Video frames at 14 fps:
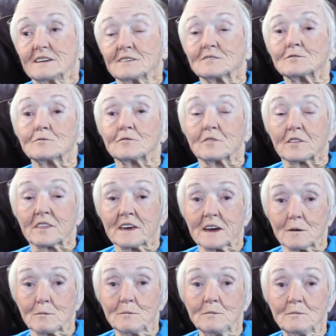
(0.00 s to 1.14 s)
do for
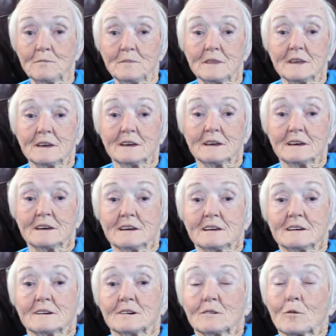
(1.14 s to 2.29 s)
them,
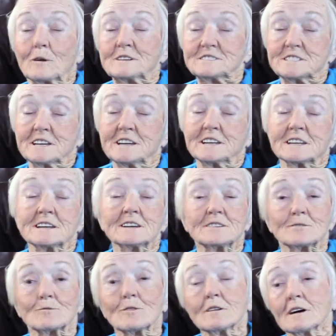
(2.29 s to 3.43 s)
which he didn't
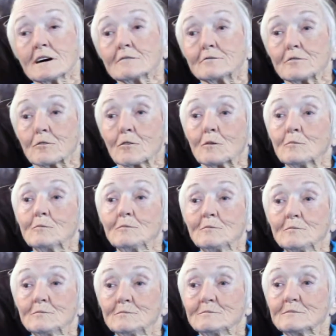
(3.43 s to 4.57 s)
do a lot for them
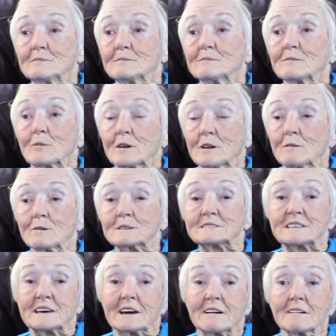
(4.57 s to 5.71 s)
when he was
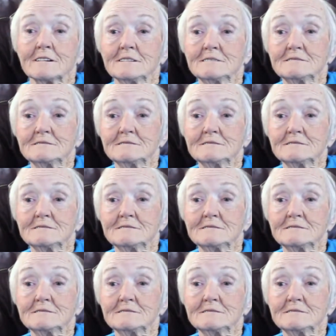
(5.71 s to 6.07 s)
there.